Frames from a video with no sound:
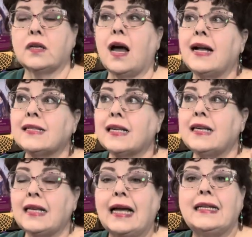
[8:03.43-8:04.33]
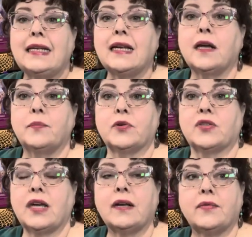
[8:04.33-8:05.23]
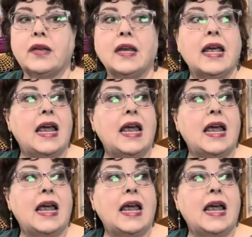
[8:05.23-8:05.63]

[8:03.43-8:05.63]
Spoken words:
I'd say 99% of it